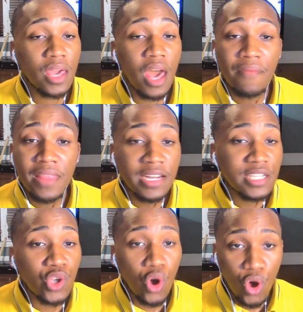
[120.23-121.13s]
Evelyn is
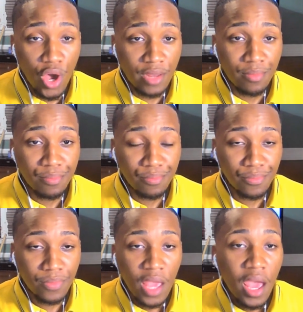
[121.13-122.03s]
gone.
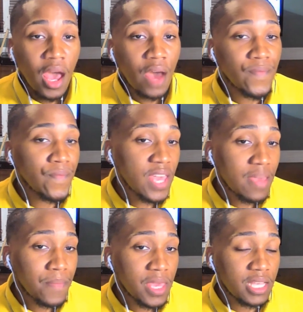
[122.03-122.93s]

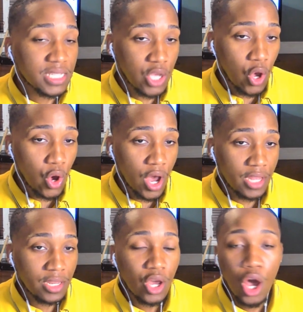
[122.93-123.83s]
Phoebe is
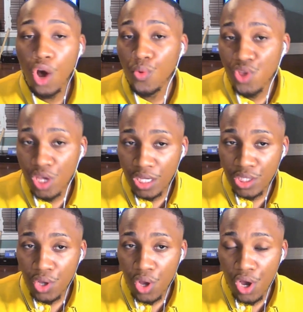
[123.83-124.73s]
gone. OG is
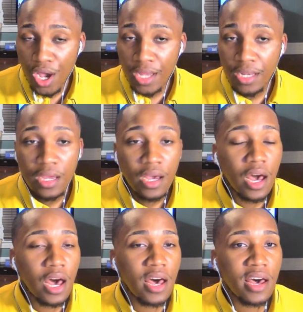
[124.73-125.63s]
gone.
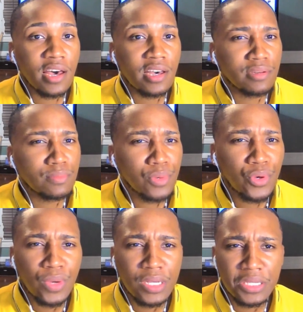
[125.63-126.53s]

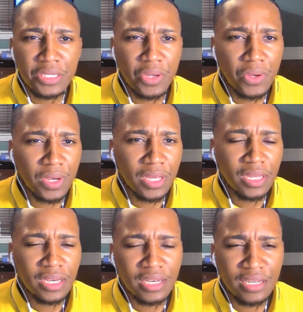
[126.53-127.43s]
Who else is
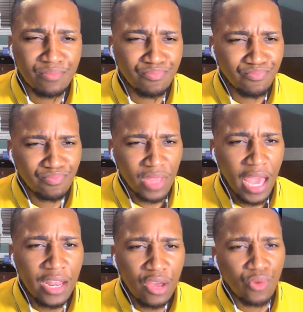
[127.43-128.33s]
gone? I
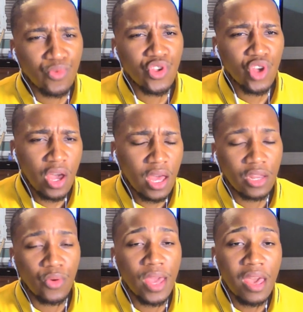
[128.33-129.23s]

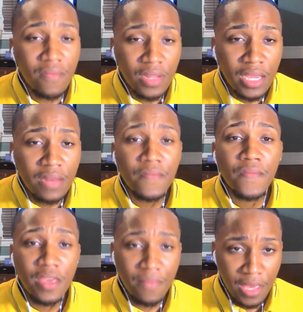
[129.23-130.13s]
know Evelyn,
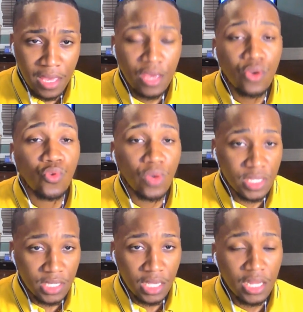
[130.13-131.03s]
Phoebe,
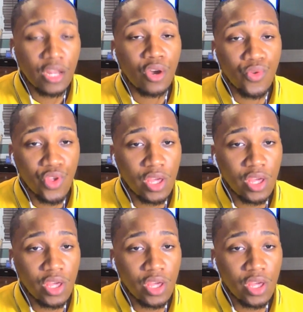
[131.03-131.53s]
Kristen, and OG.